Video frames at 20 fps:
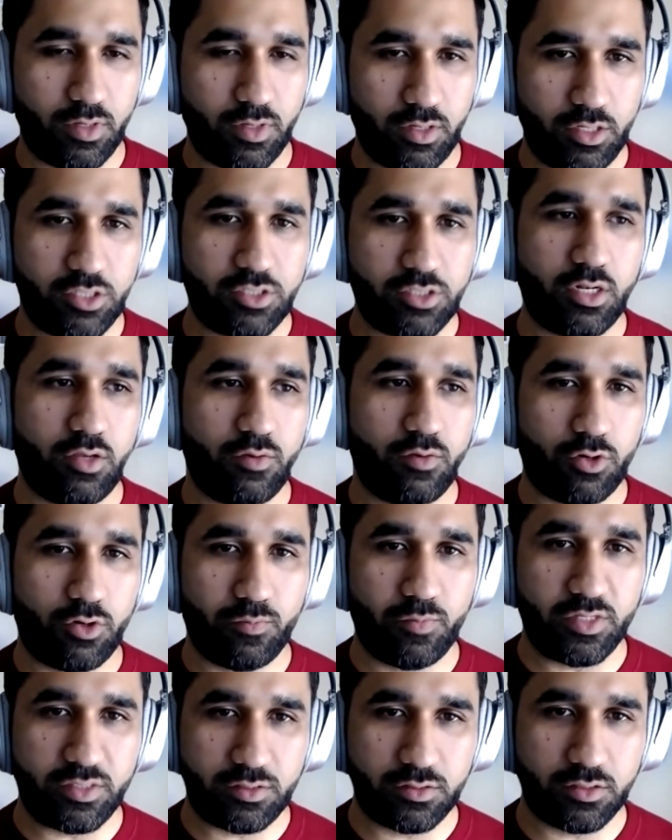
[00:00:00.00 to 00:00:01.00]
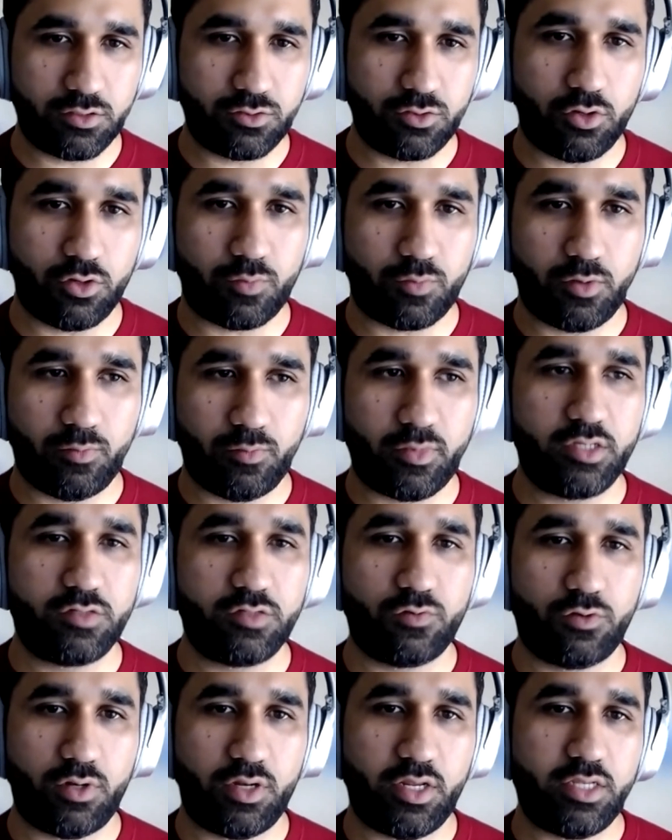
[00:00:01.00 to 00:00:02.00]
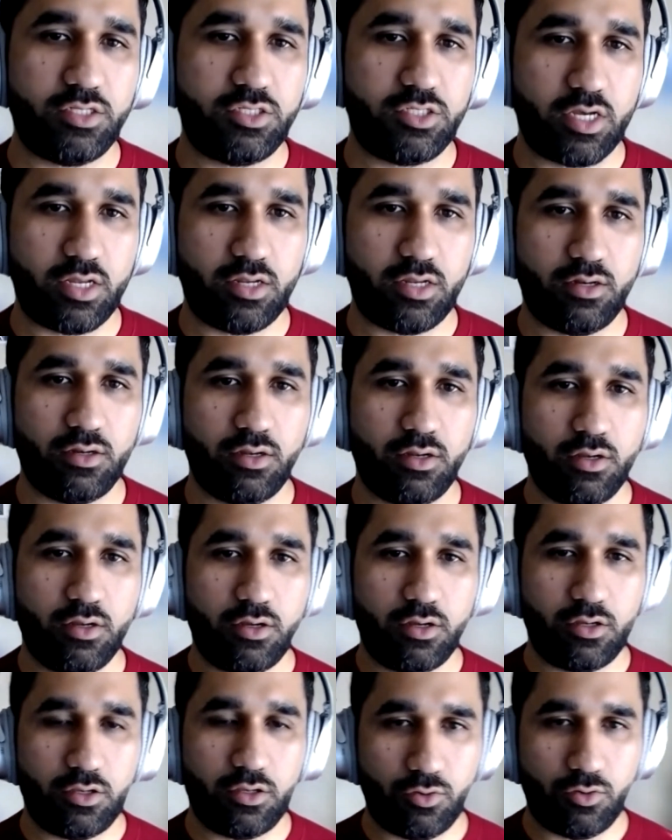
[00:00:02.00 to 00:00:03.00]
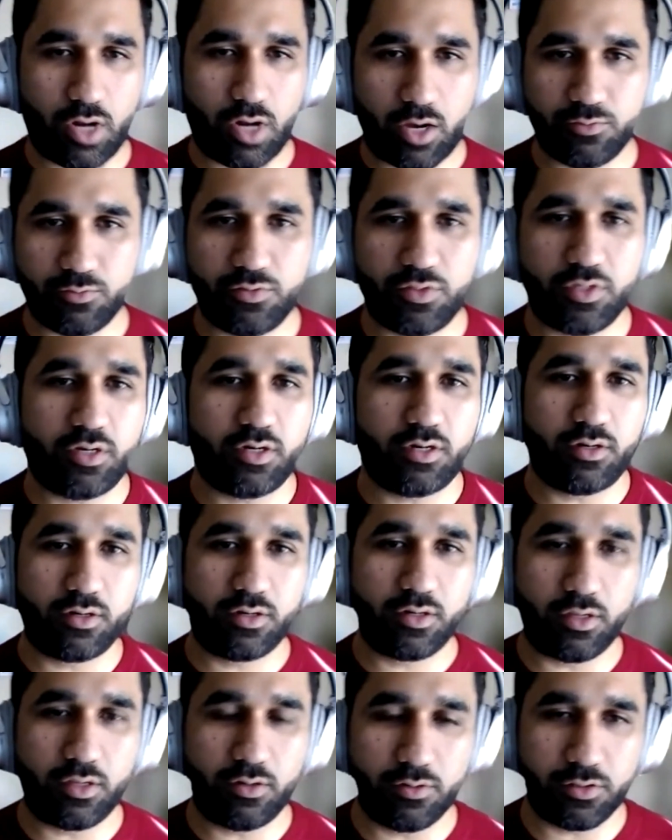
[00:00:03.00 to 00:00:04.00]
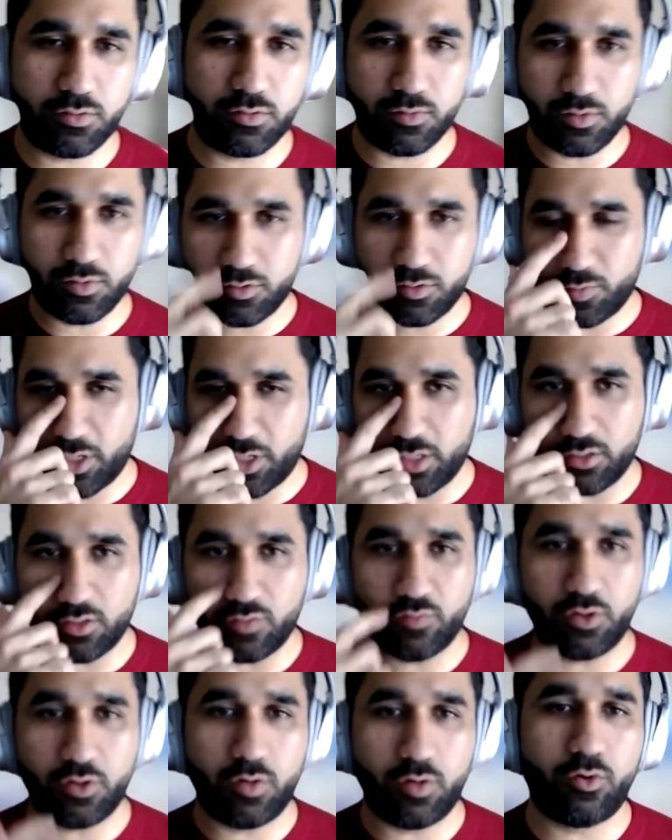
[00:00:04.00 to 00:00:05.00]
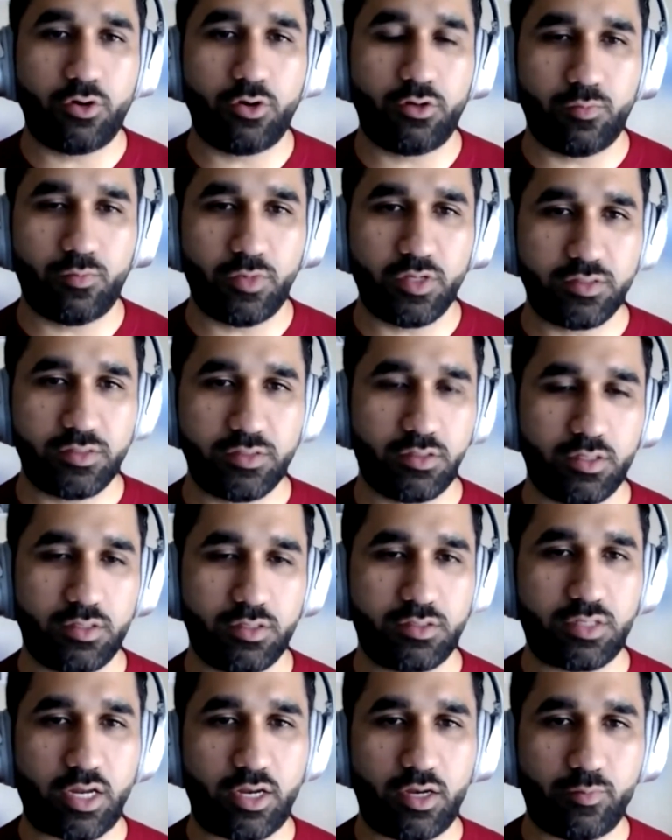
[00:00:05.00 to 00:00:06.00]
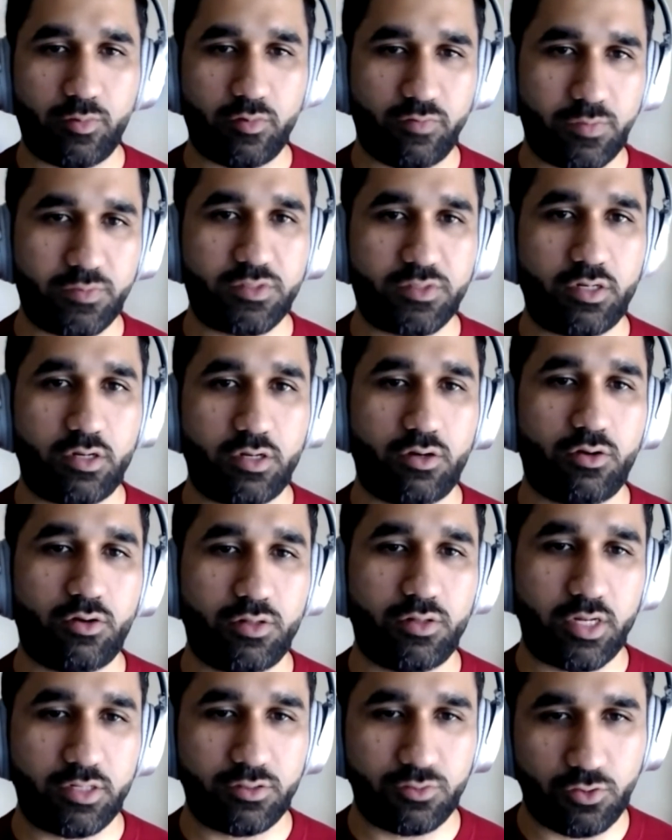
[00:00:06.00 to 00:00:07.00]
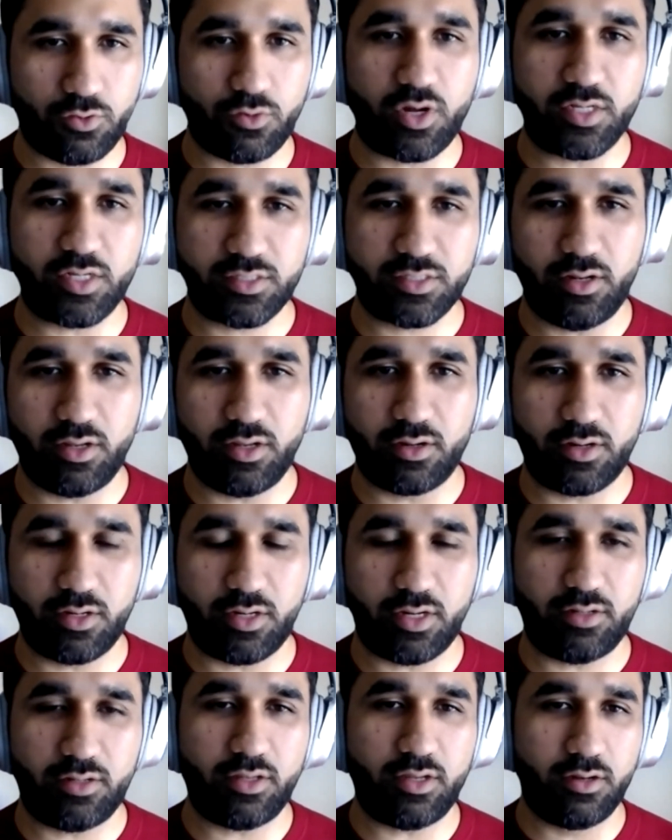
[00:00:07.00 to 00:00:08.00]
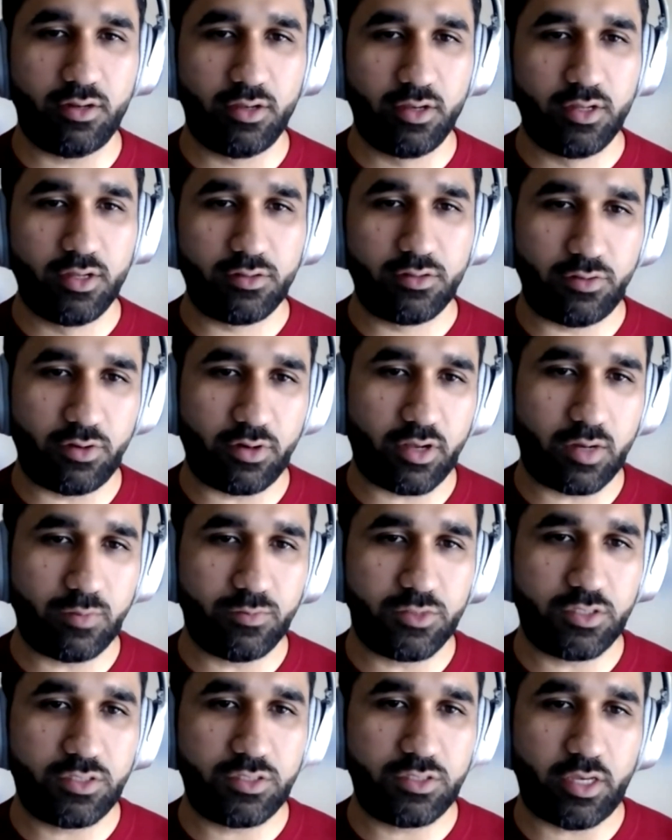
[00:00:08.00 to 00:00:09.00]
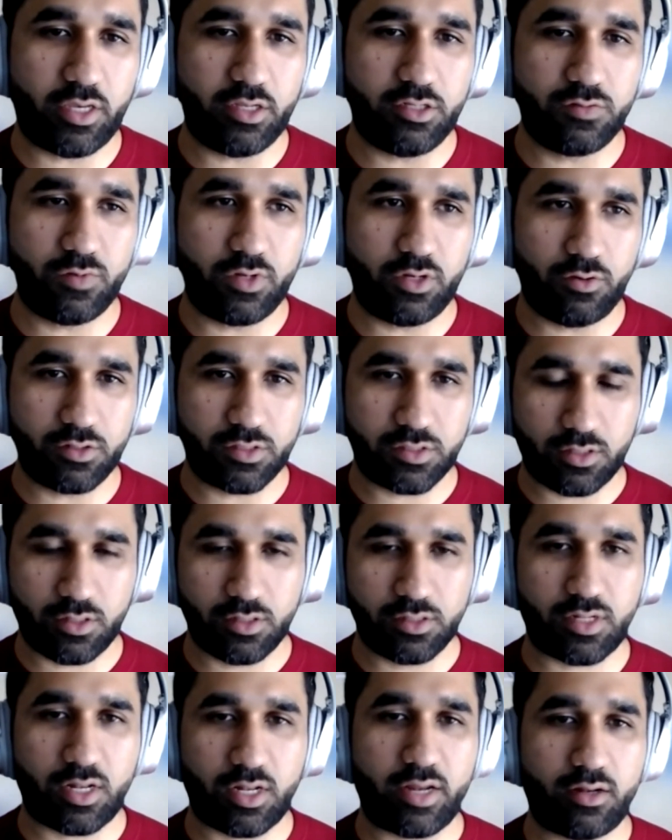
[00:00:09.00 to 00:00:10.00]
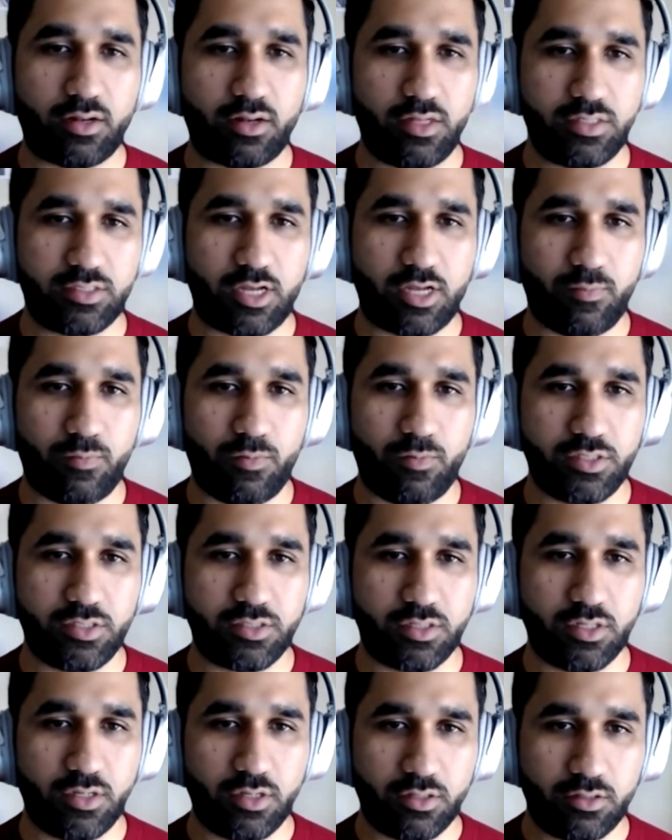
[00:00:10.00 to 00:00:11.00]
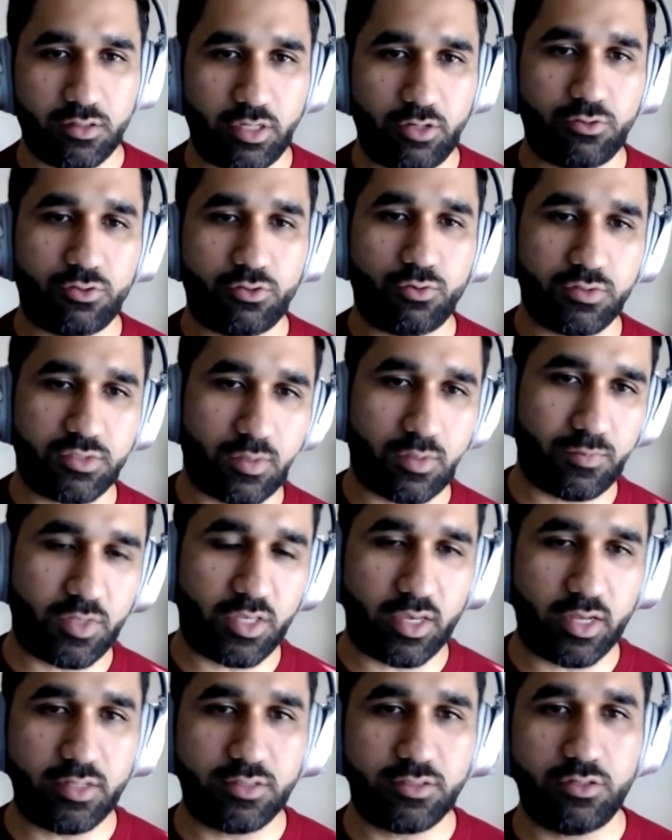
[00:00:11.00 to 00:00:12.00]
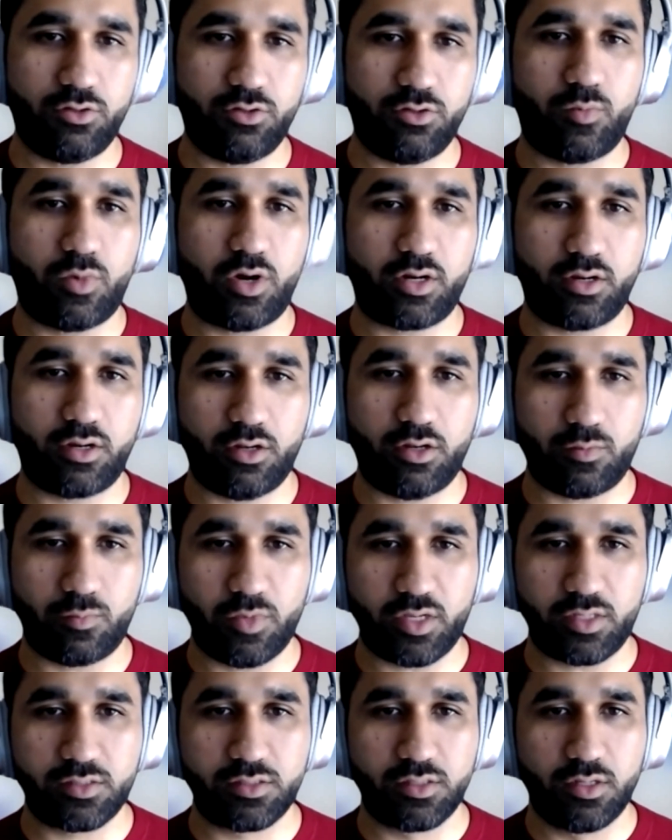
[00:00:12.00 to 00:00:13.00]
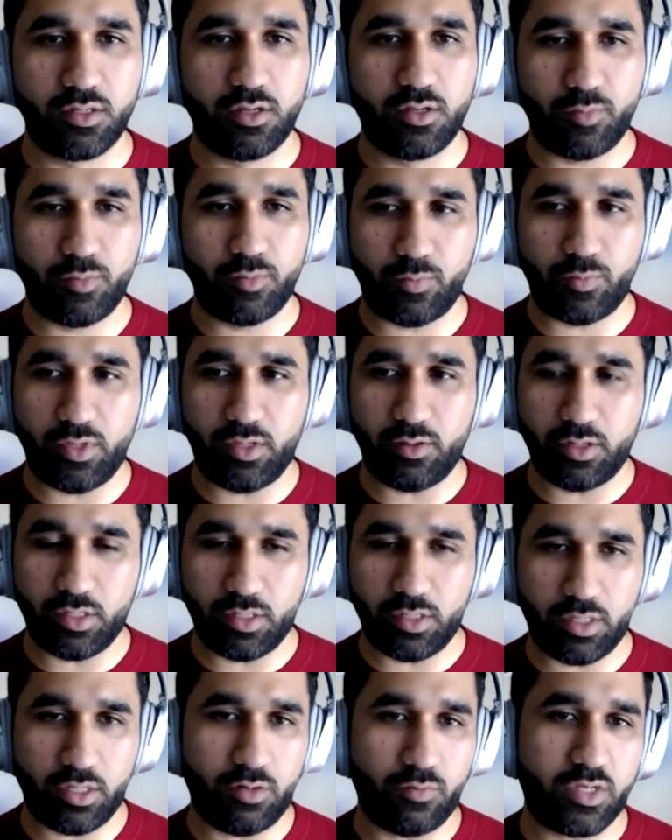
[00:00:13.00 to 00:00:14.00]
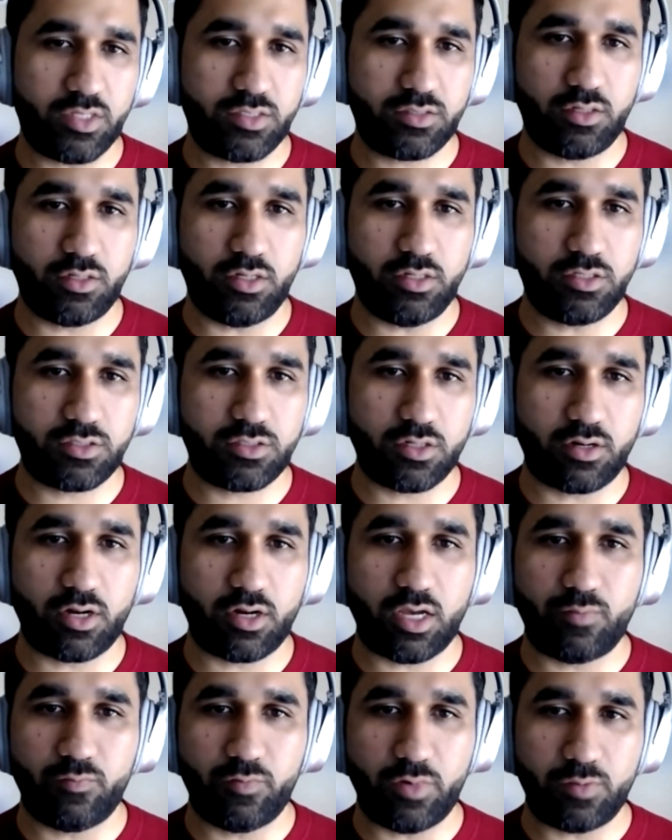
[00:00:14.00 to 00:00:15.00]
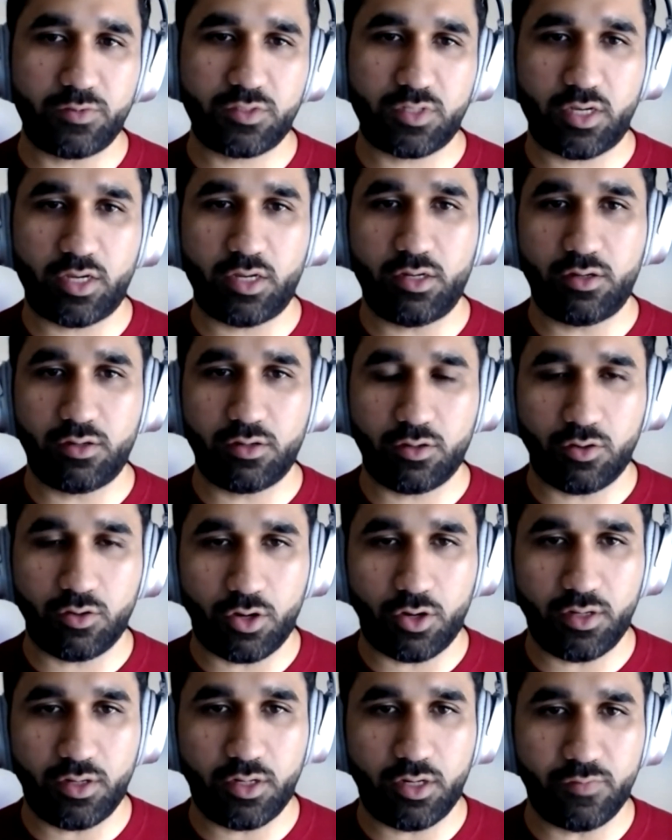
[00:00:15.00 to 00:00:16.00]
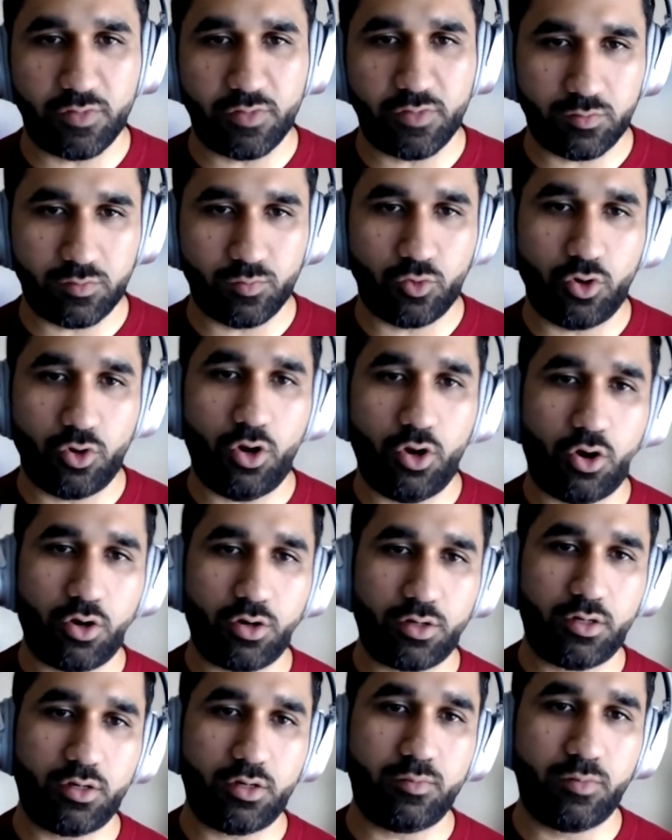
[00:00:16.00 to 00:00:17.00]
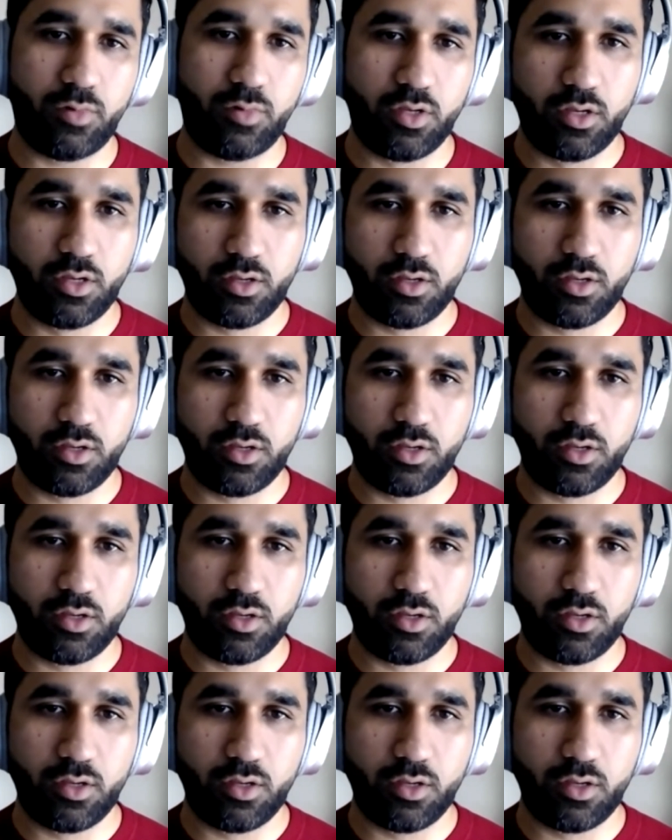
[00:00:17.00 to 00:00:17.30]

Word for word: initially you want business so you optimize for lead gen you're out there you know spreading the word about your business sign up a website and all that so you're hustling right and then there comes a stage when you're slightly established then you throw something else in your marketing mix maybe invest in instagram website content which is more long term